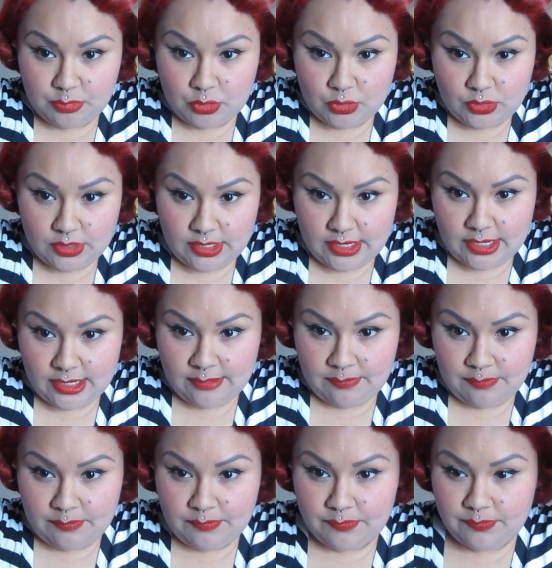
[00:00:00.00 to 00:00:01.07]
pull up
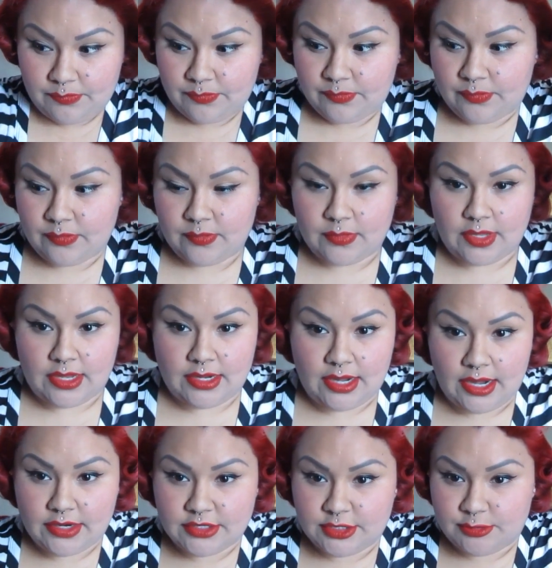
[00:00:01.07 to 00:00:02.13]
and
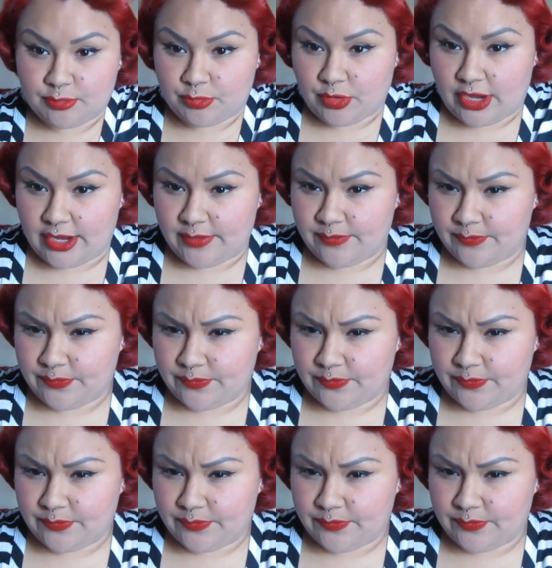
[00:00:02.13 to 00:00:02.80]
hairspray.